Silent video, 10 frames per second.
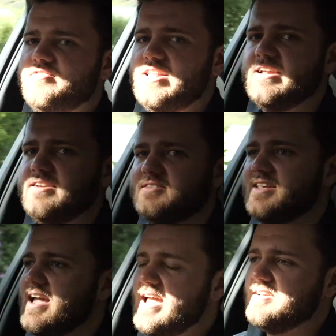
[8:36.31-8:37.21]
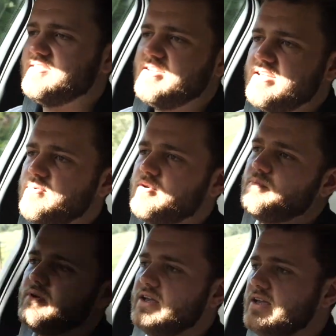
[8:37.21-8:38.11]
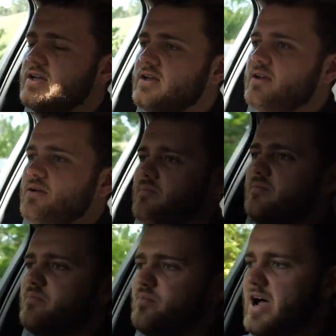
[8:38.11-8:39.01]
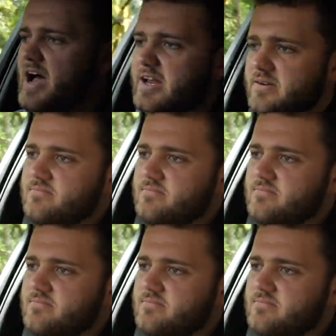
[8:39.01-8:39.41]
flat as the XE would be, but